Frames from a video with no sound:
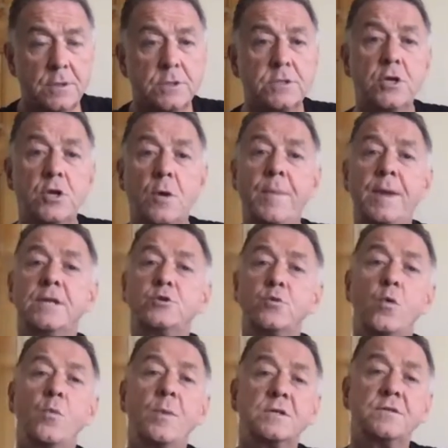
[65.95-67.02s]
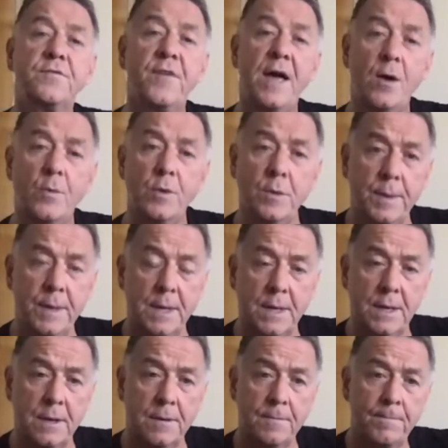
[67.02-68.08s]
So you're meant to almost fail at the
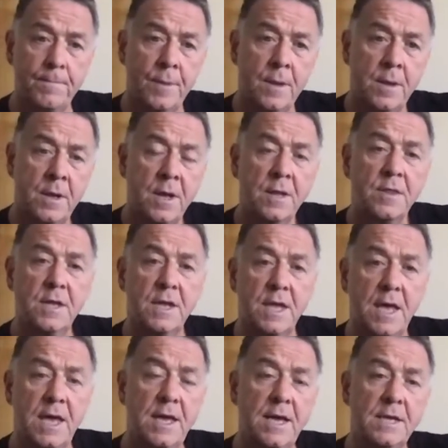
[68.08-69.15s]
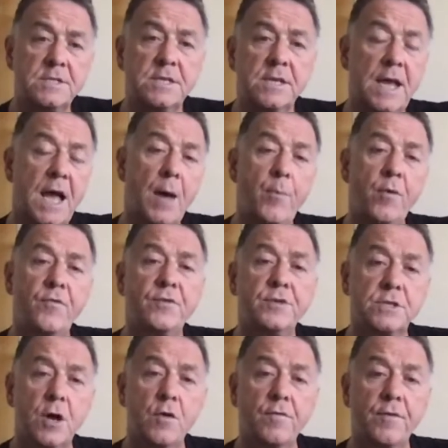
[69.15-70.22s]
beginning. The key is to get up off
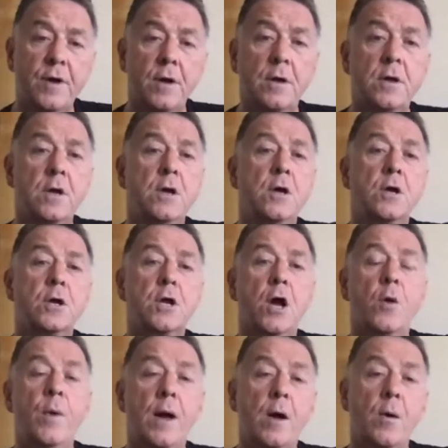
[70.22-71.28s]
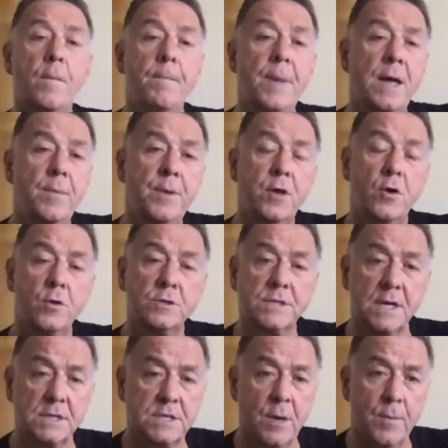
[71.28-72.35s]
the sofa, go out, maybe
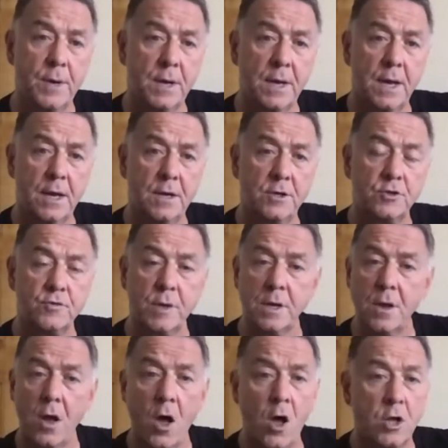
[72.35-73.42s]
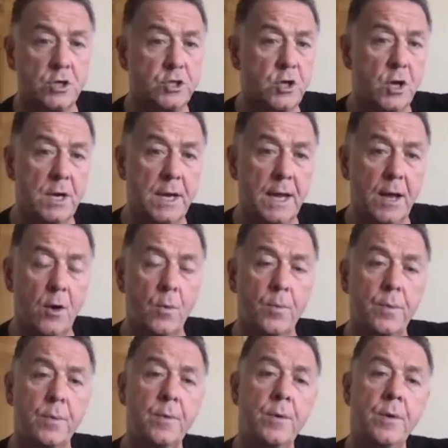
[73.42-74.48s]
contact someone in Kennedy Street. I'd certainly
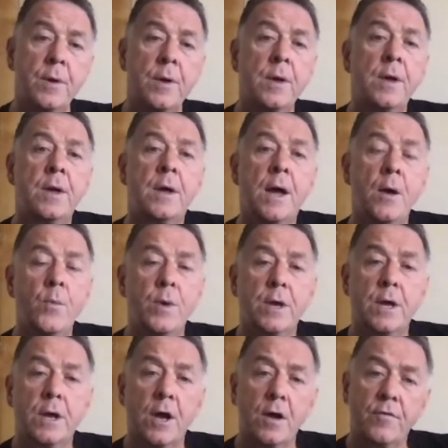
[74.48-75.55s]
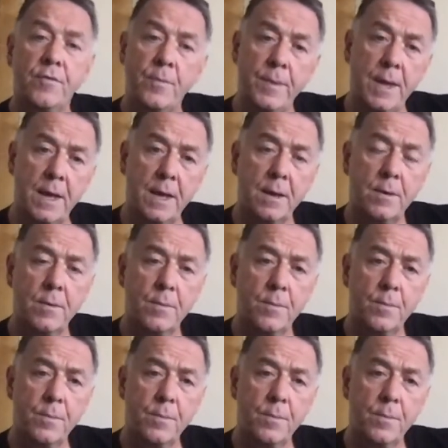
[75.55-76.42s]
help. And we can go from there.